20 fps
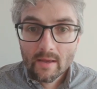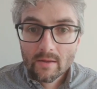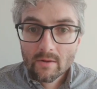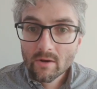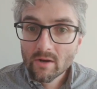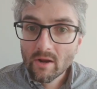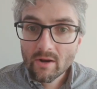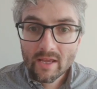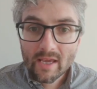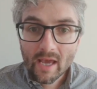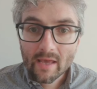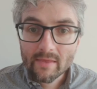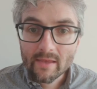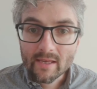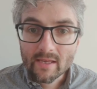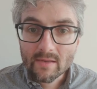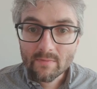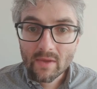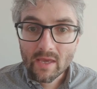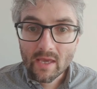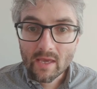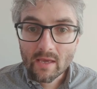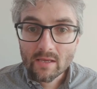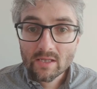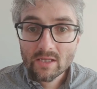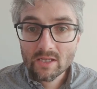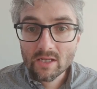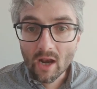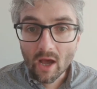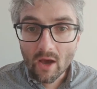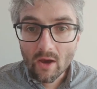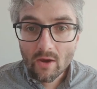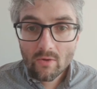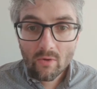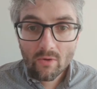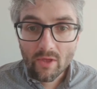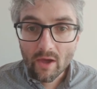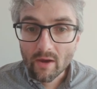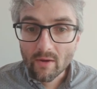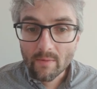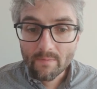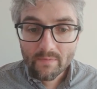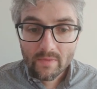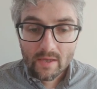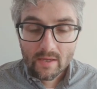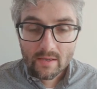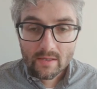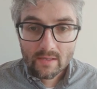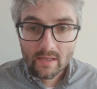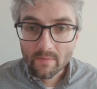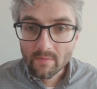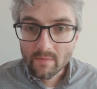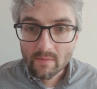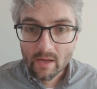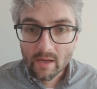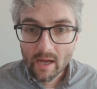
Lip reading: Not only can this be slow, although some